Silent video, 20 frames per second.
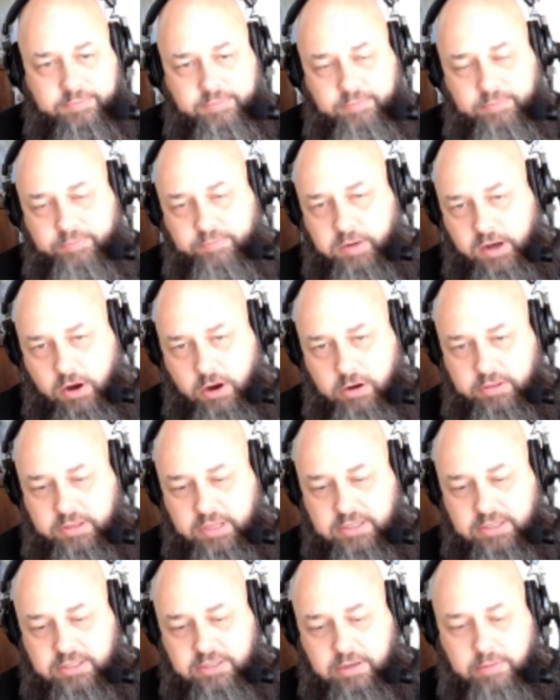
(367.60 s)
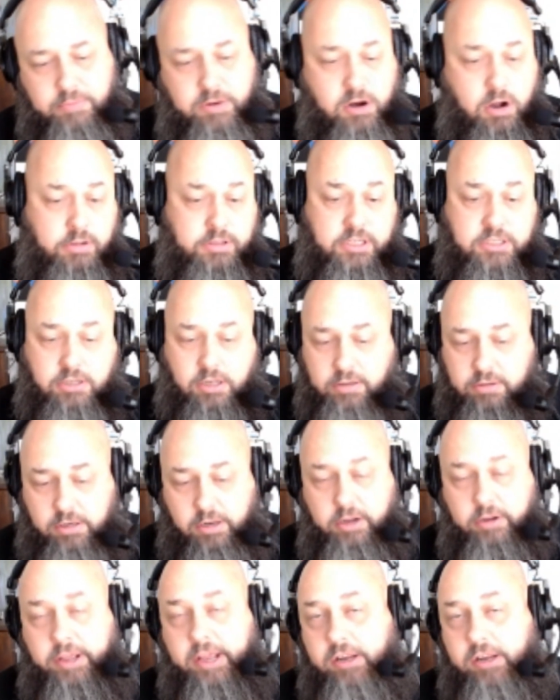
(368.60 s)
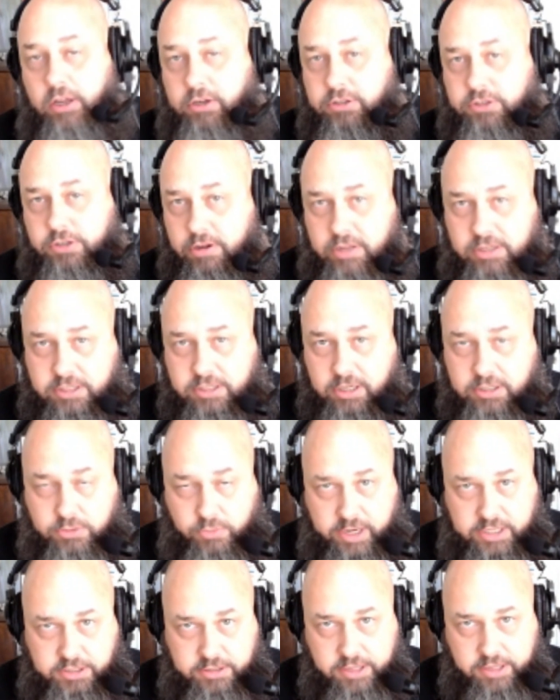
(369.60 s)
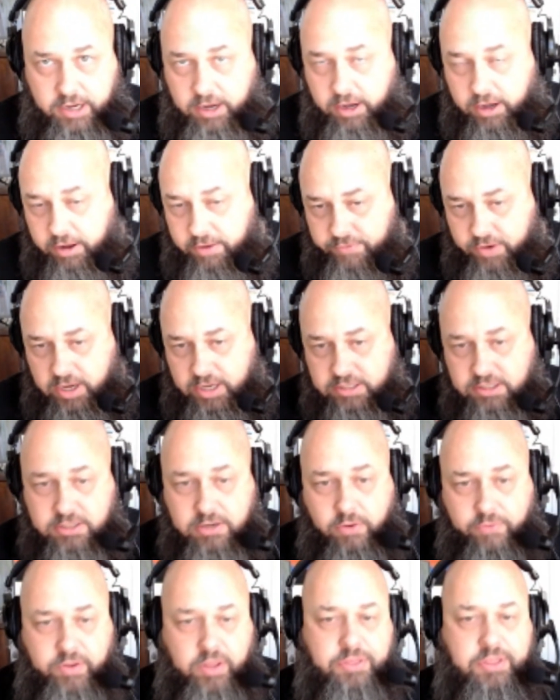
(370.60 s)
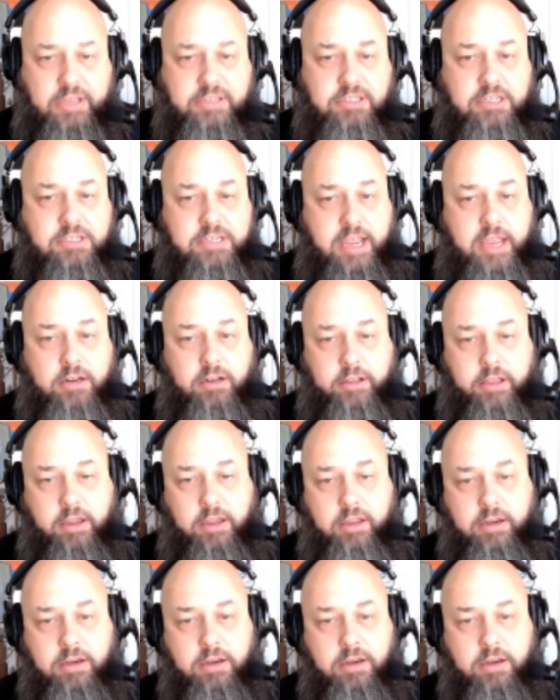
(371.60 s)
McCarthy's clearly closer to the situation than any of us. So if he thinks he's handling it